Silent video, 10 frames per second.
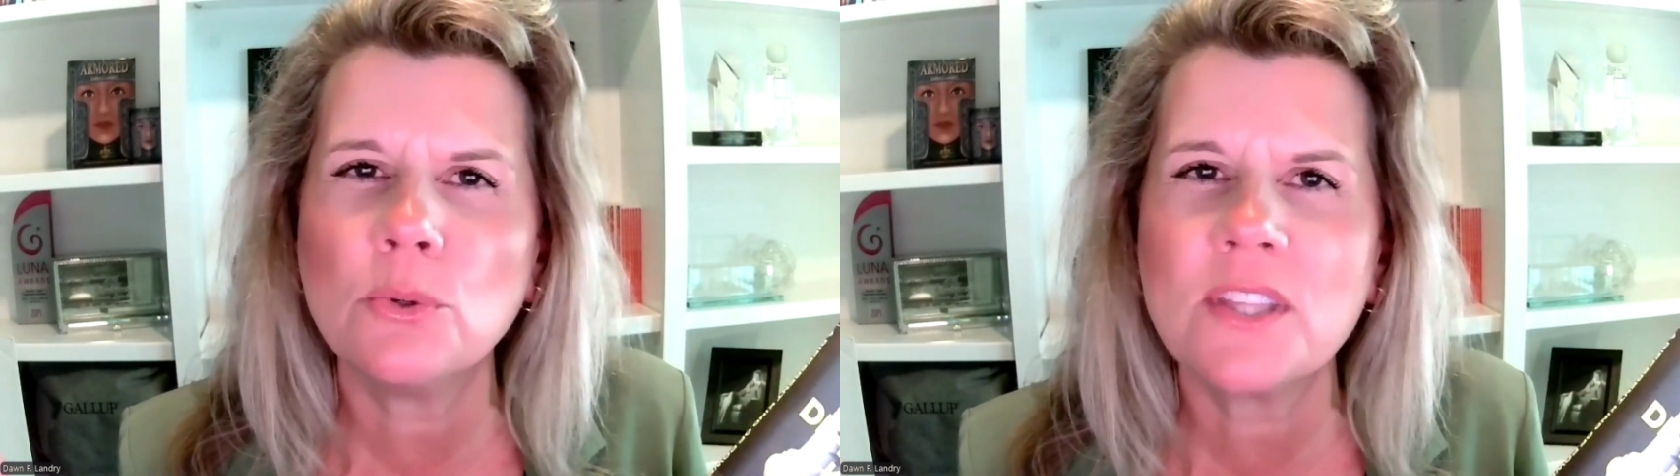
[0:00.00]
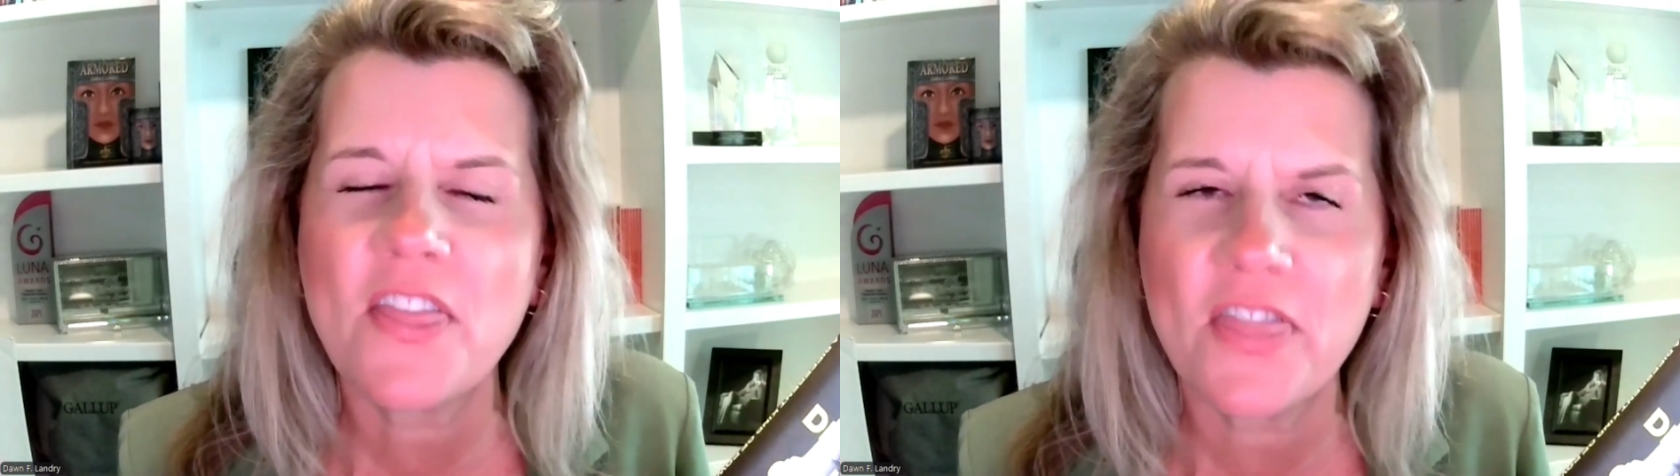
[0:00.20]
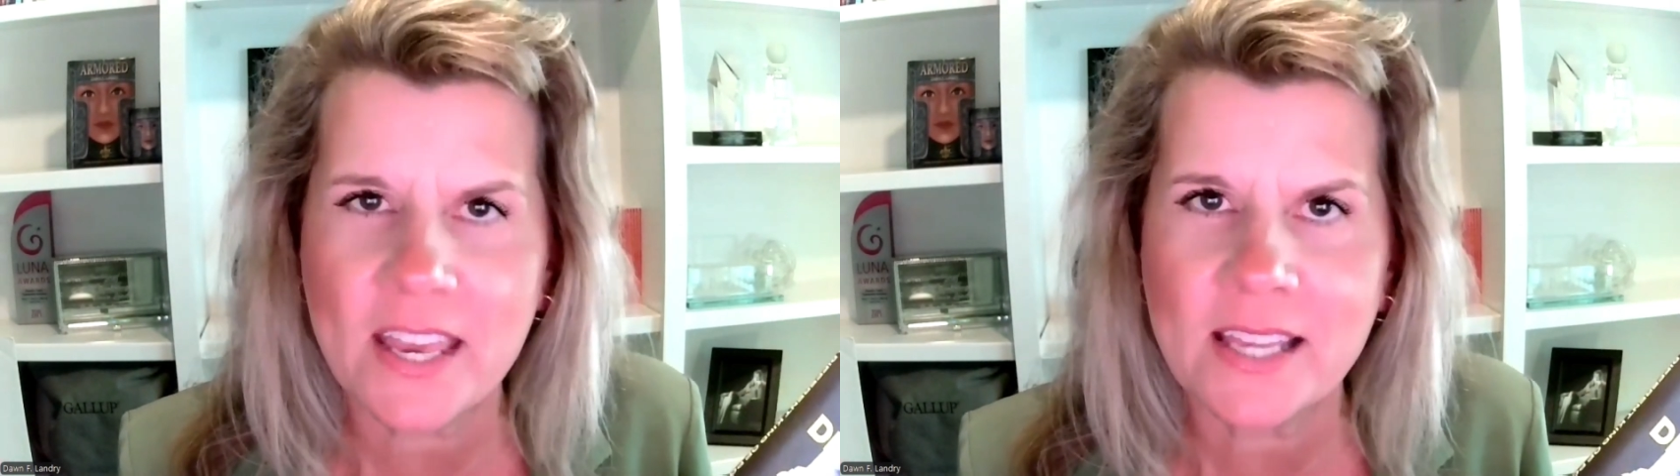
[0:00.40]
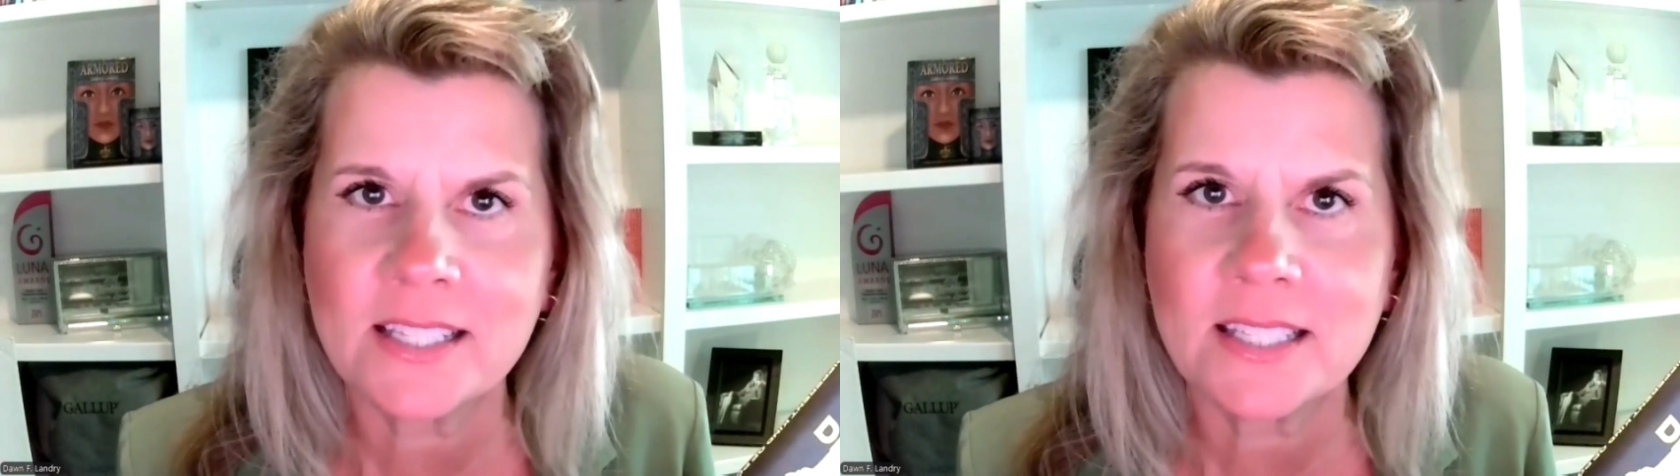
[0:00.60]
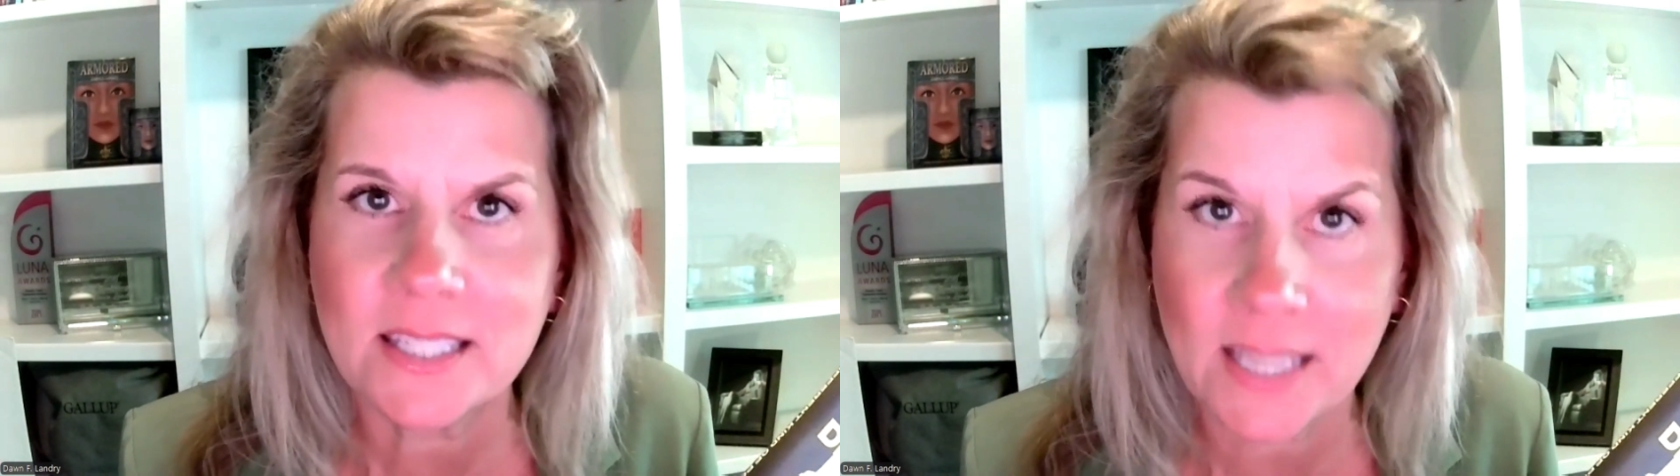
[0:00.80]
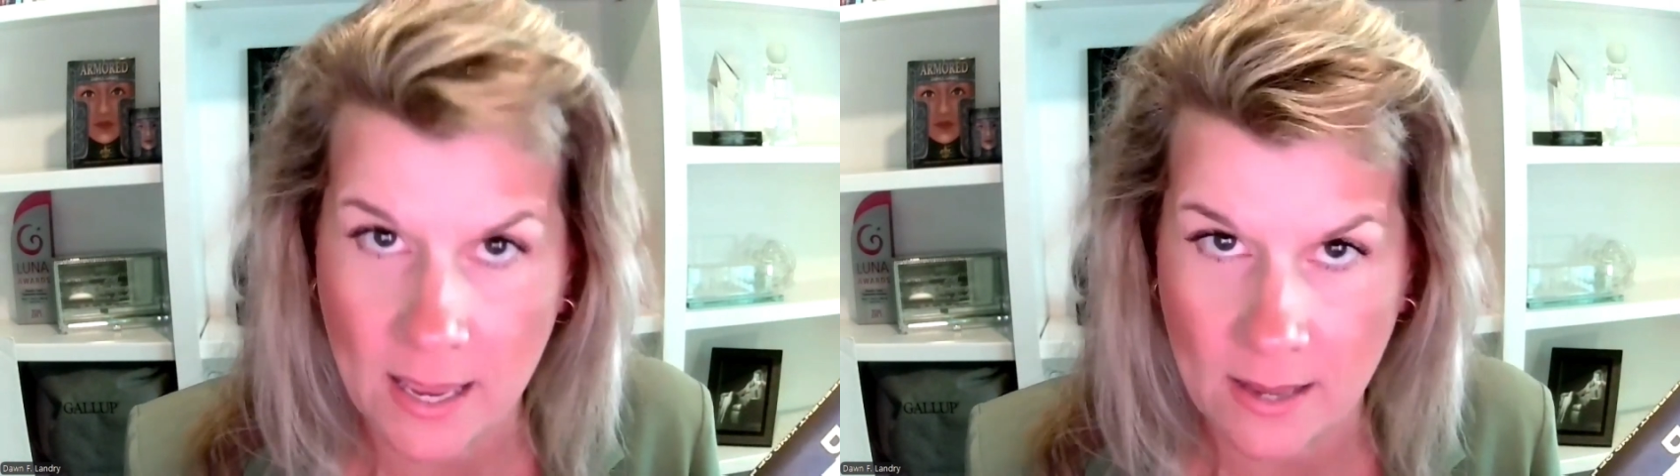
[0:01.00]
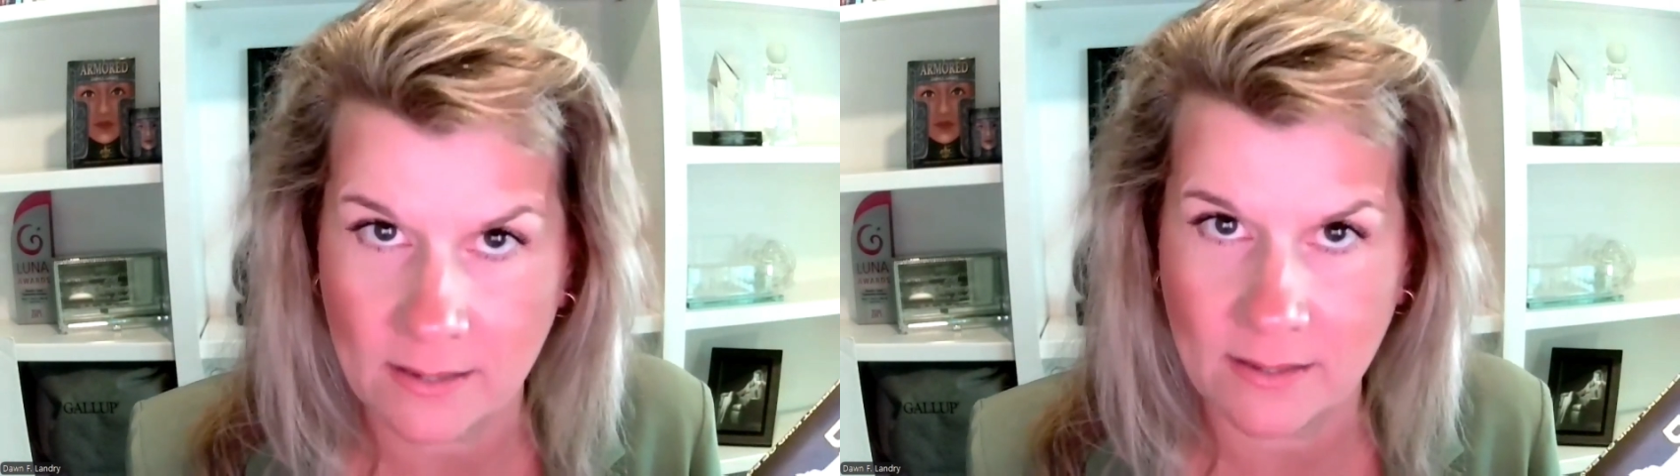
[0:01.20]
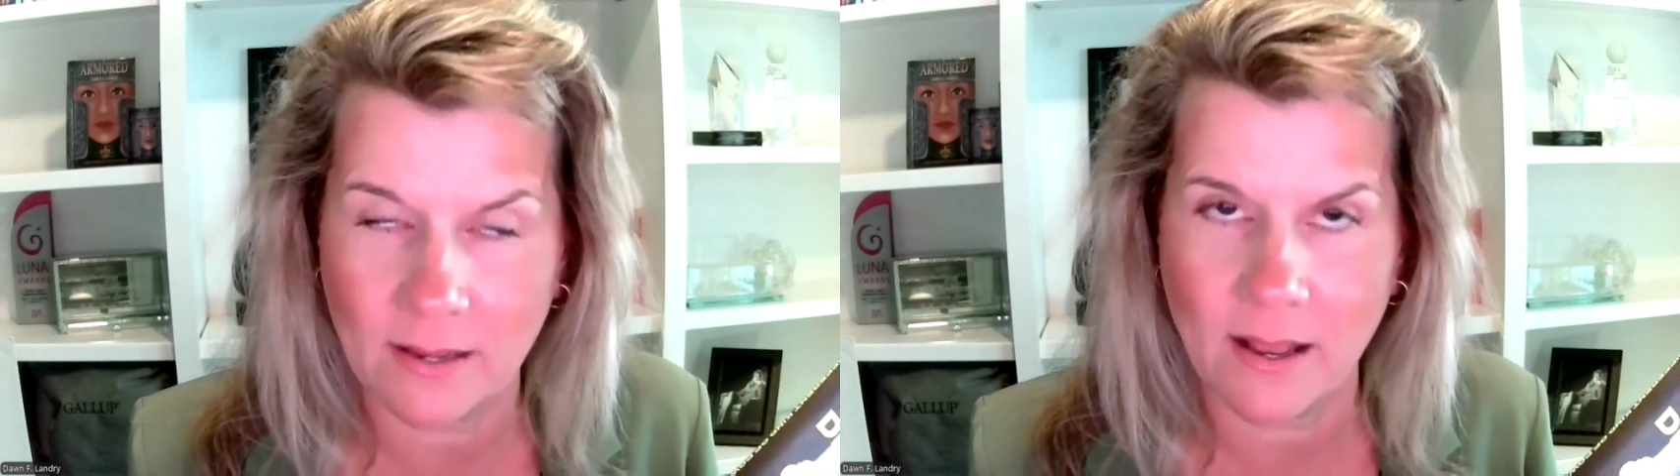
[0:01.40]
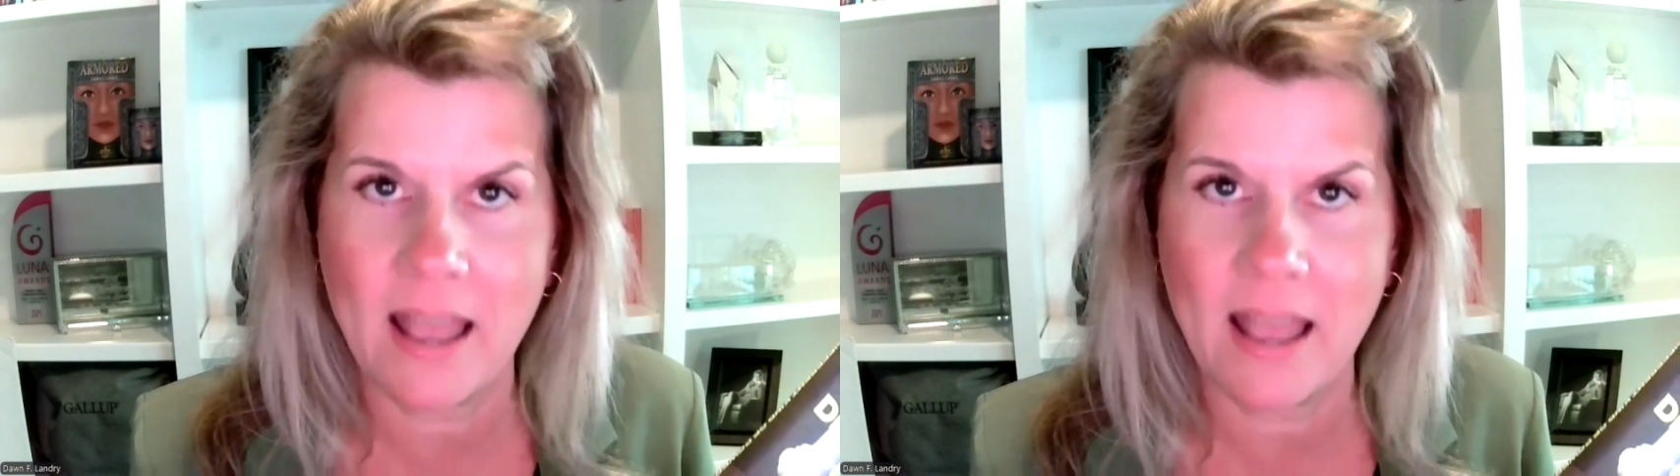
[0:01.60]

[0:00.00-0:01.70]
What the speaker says: thin skinned.